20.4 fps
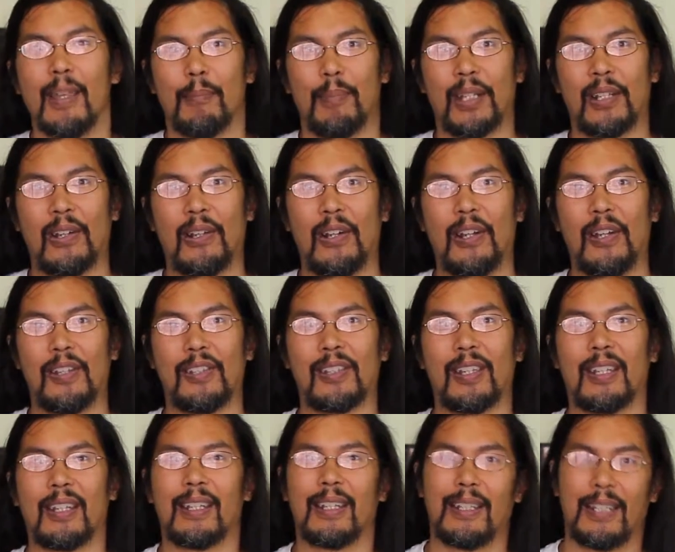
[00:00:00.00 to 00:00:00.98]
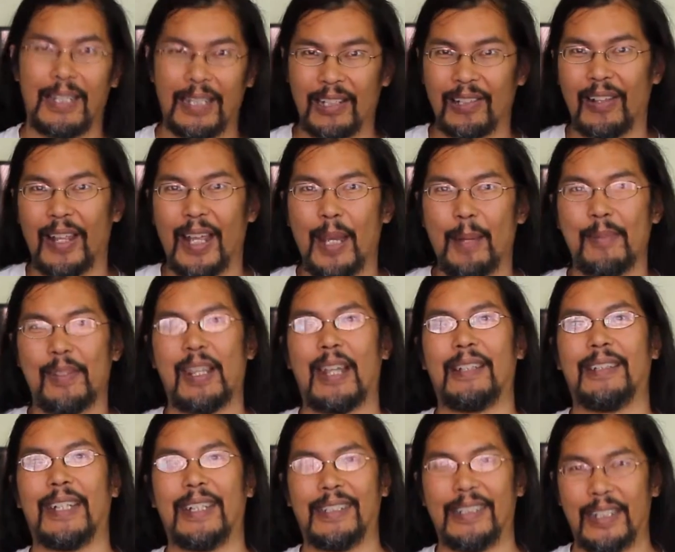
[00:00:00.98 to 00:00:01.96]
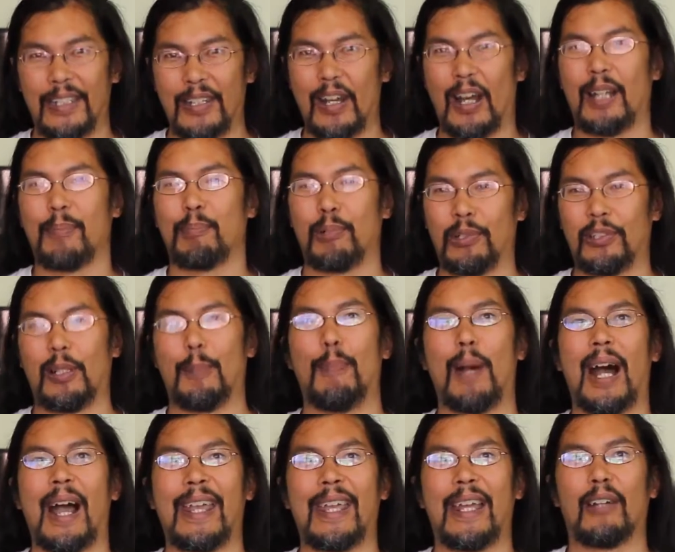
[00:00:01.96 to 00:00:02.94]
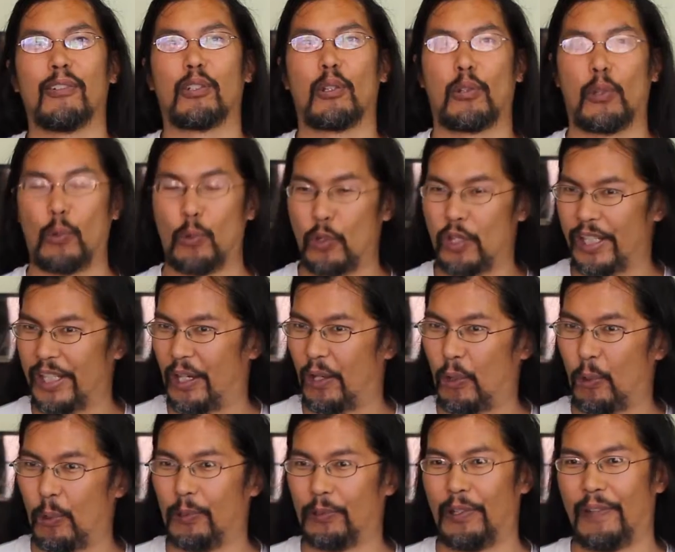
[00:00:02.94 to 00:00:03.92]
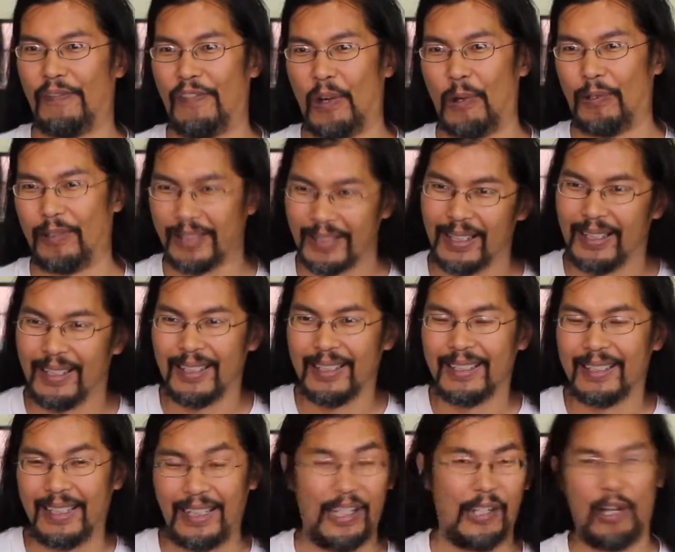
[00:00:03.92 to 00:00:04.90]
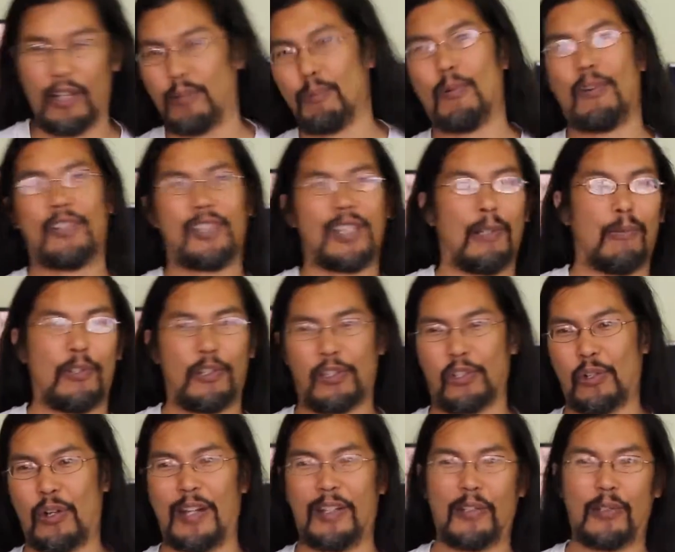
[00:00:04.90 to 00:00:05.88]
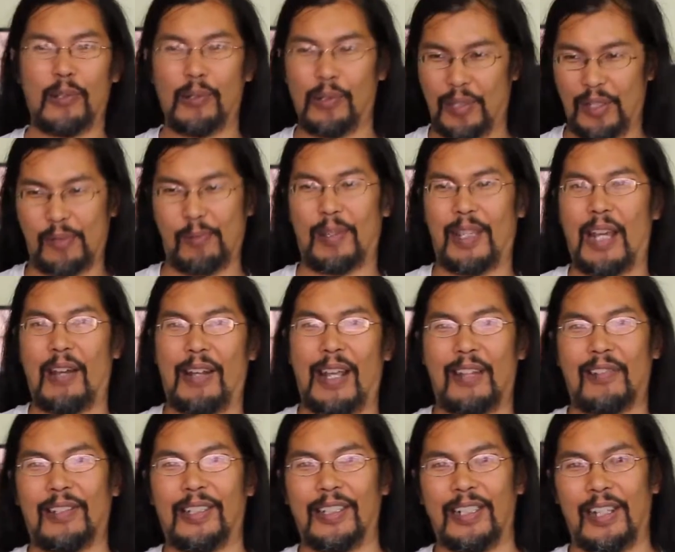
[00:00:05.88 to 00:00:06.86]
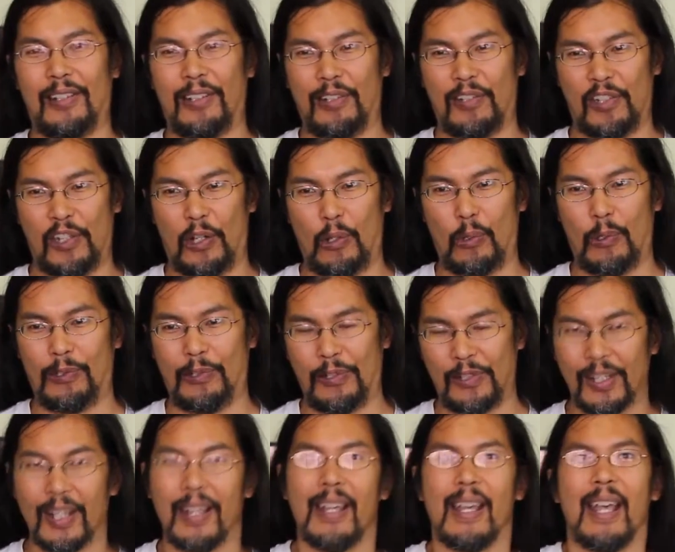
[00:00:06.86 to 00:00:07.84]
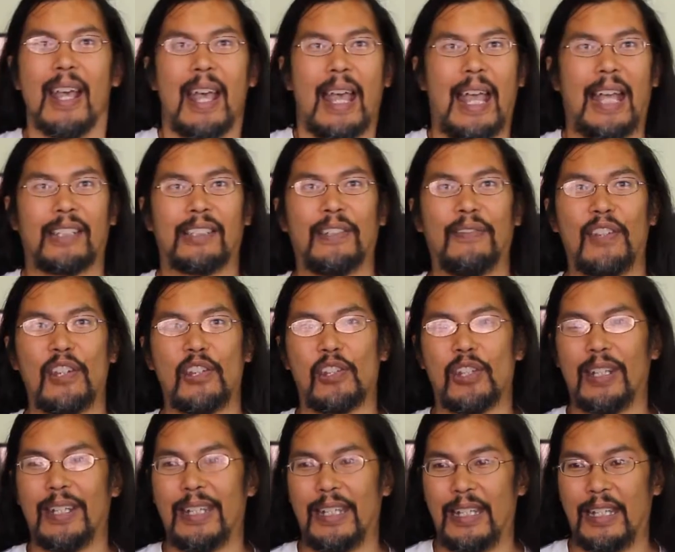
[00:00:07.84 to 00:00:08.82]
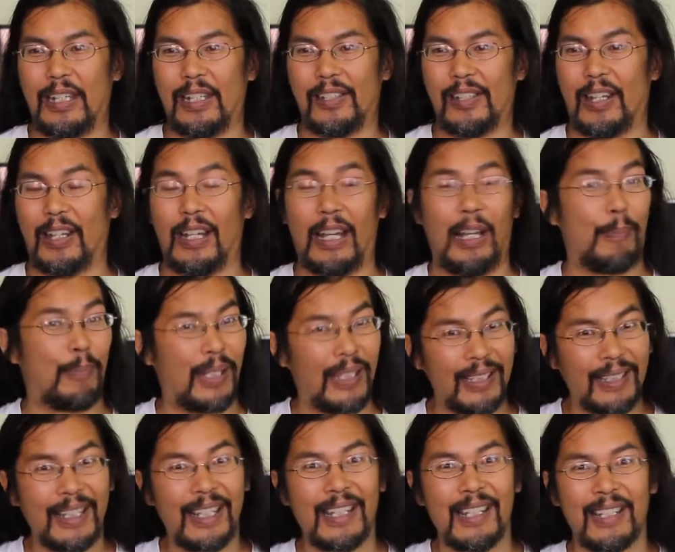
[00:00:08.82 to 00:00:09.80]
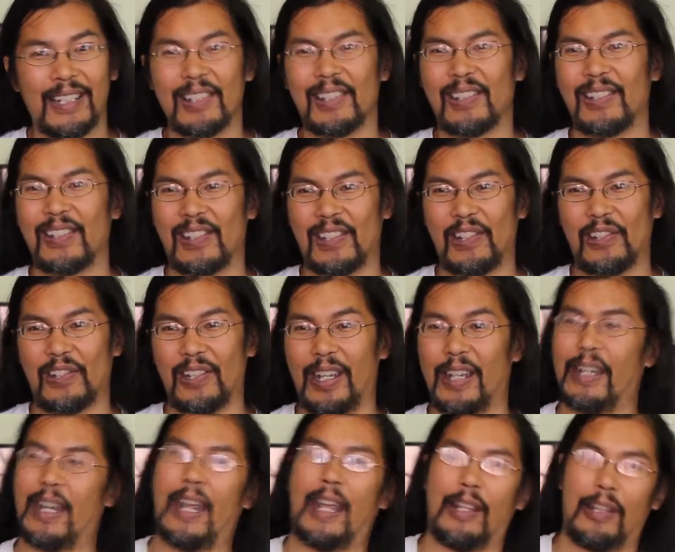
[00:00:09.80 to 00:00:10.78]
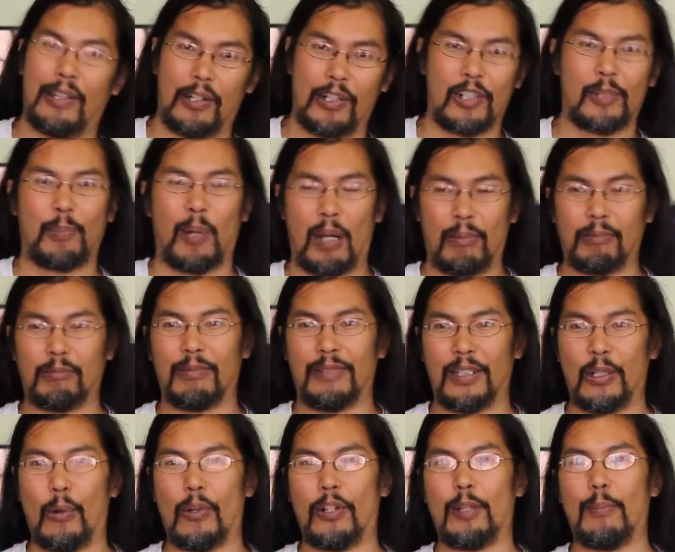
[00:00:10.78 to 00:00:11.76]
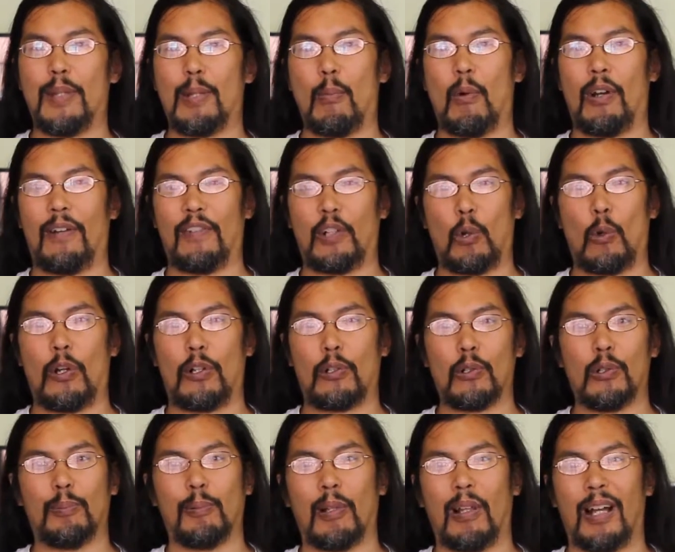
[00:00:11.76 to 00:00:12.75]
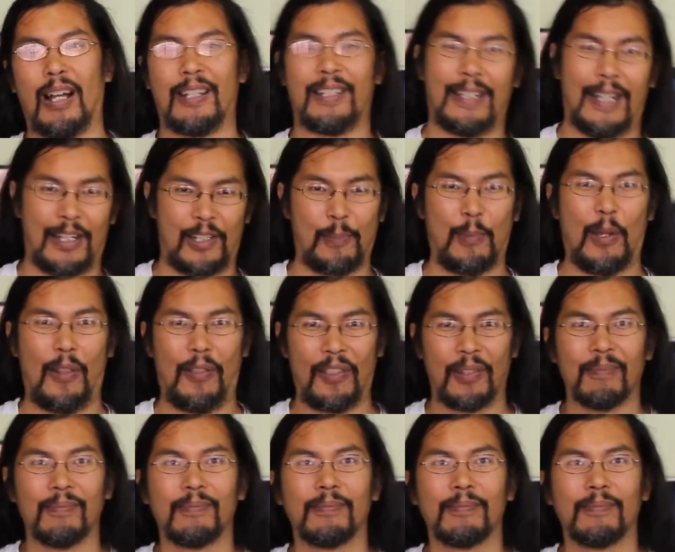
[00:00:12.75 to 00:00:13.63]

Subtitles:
because he claims that they did not put the buyout to shareholder vote. In other words, they were just trying to do this without actually telling the shareholders. Activision is appealing this decision, and there's probably going to be more of a court hoopla next month.